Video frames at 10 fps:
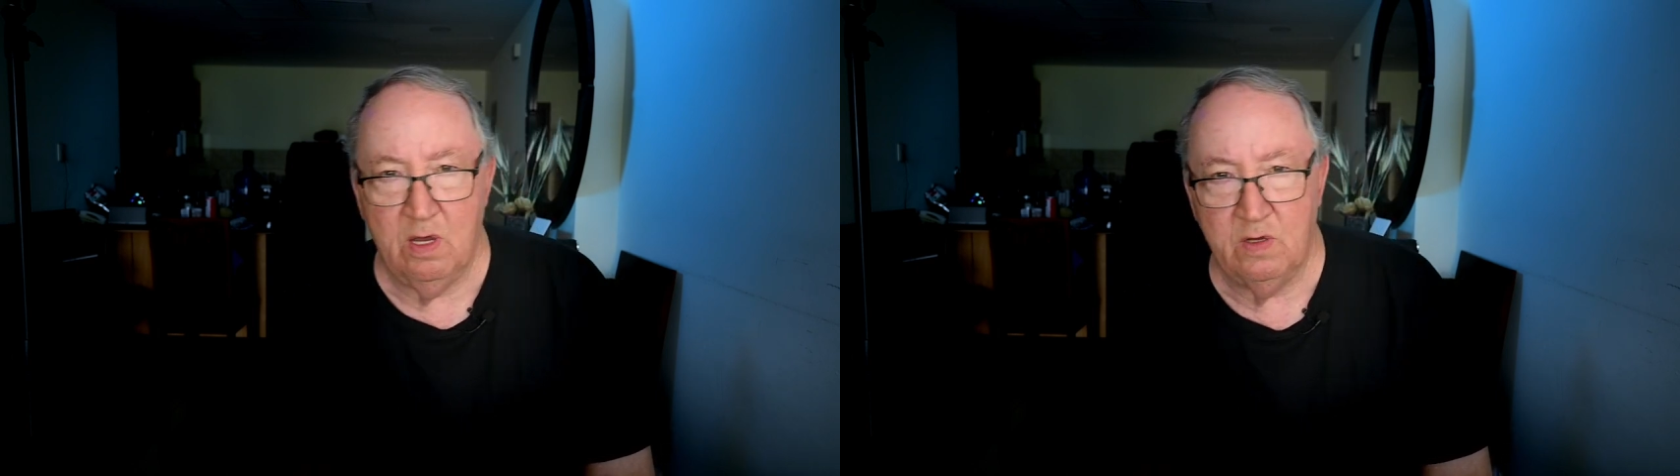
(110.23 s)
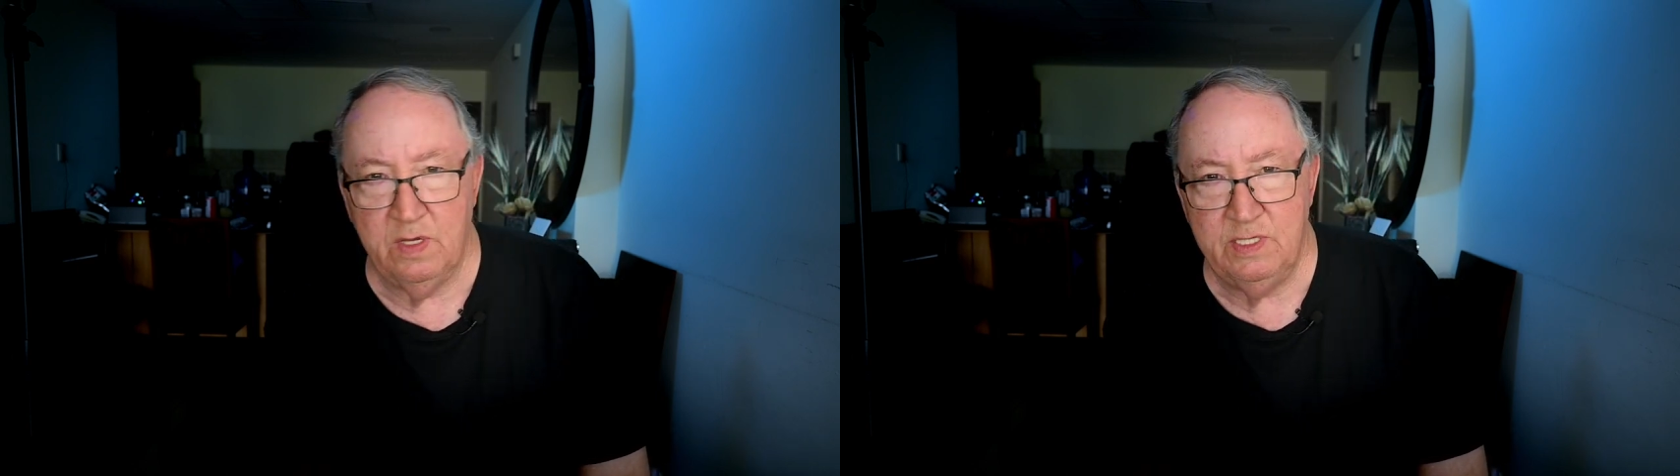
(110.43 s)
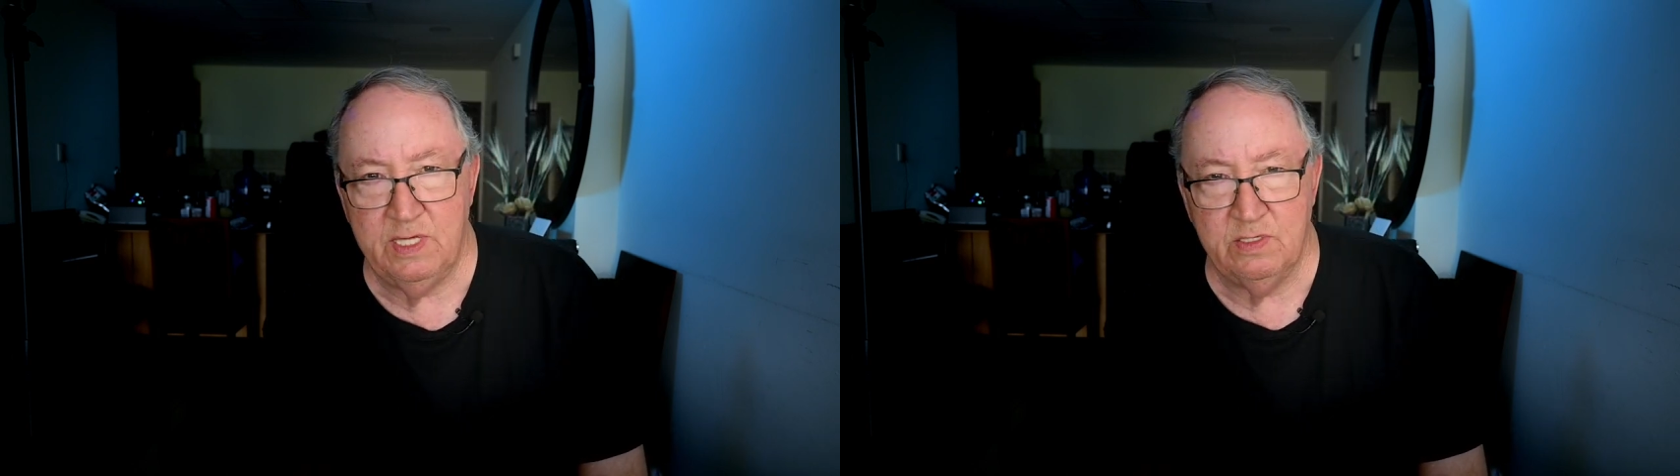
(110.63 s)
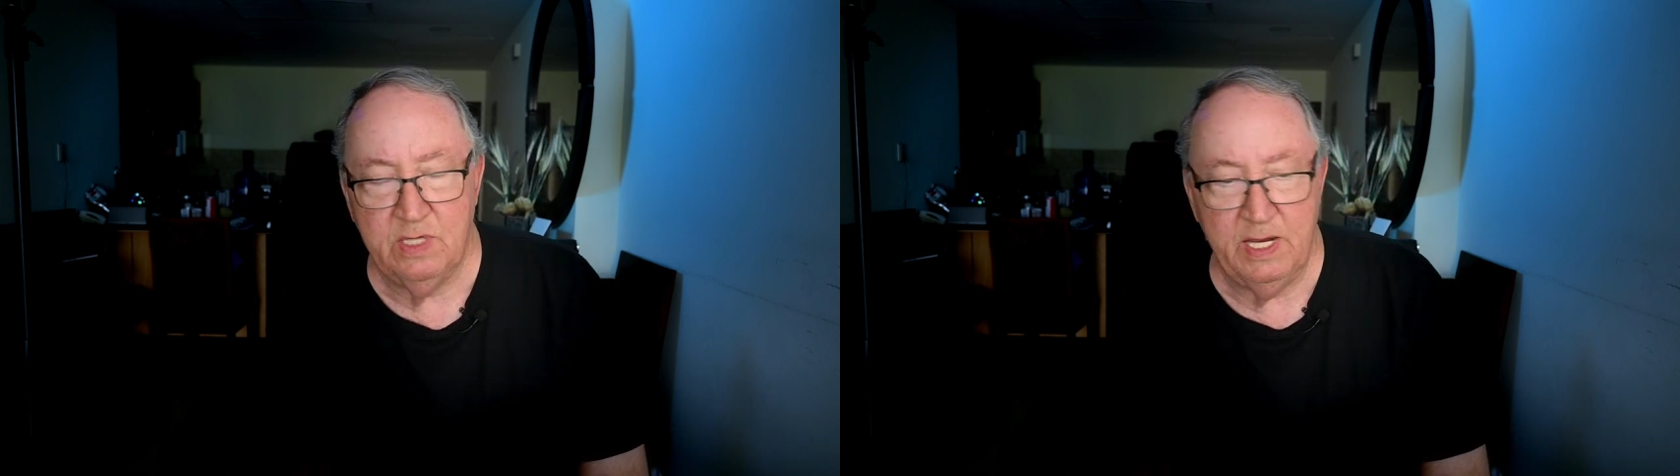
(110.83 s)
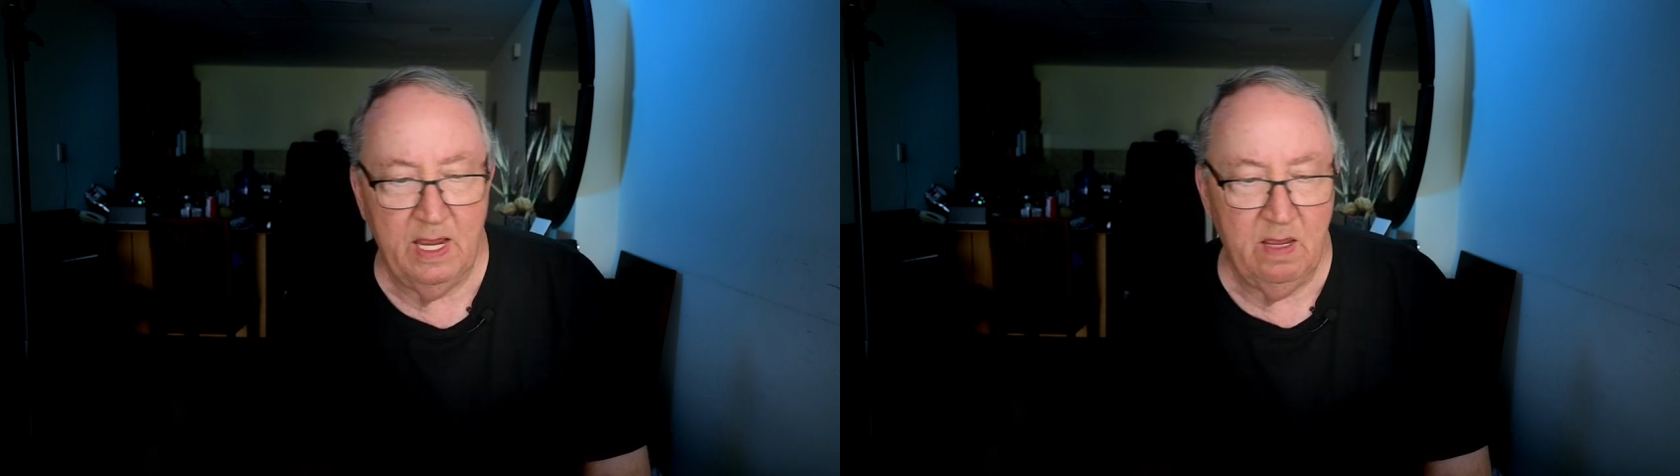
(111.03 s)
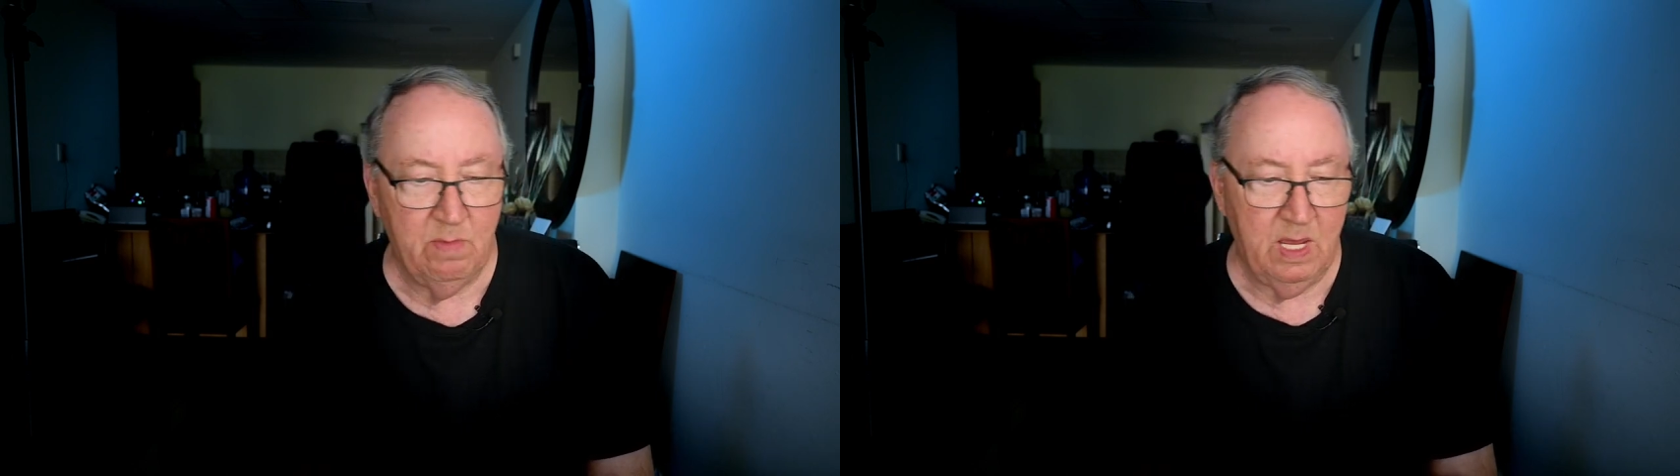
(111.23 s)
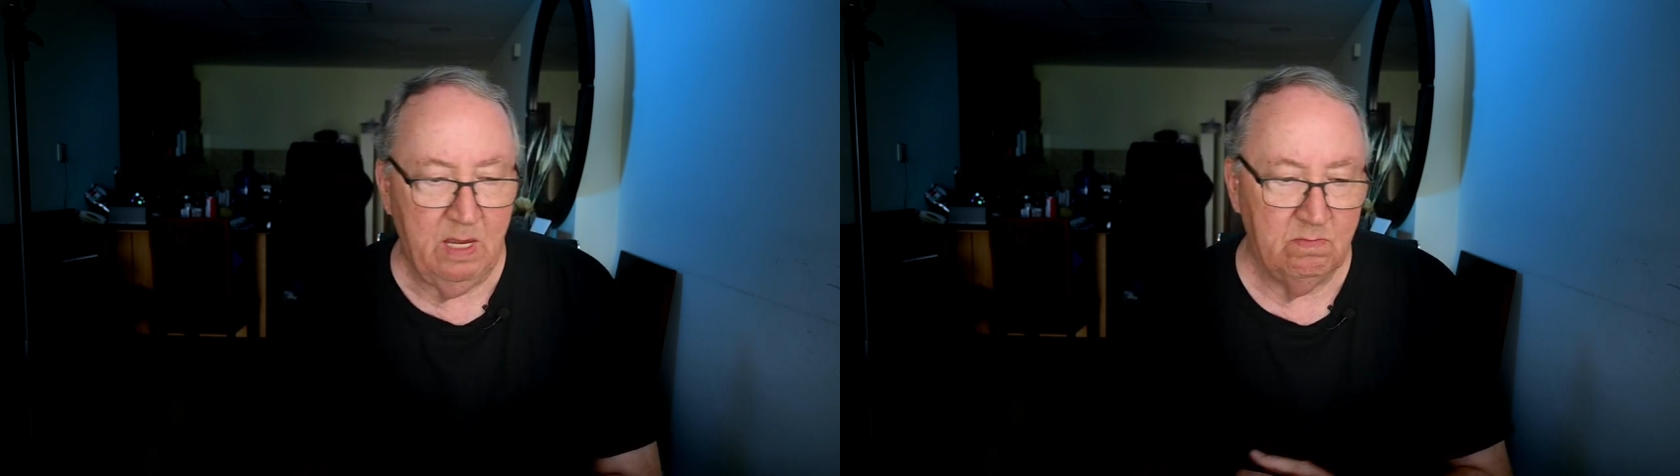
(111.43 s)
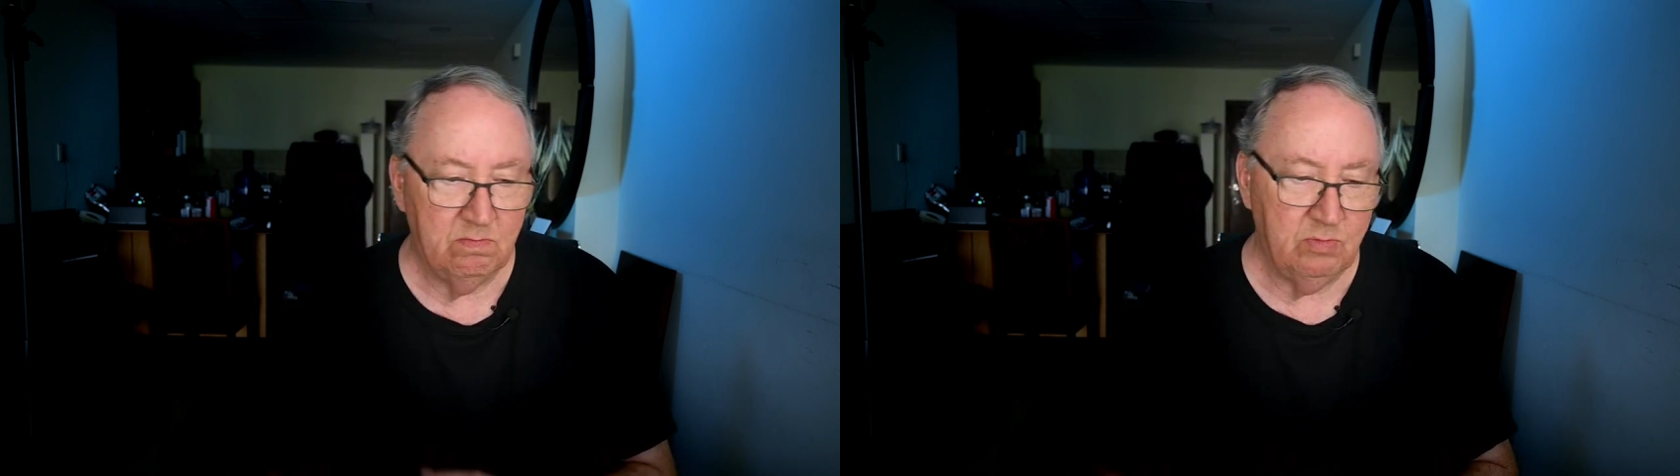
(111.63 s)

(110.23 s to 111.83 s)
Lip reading: called. He says, "G'day, mate."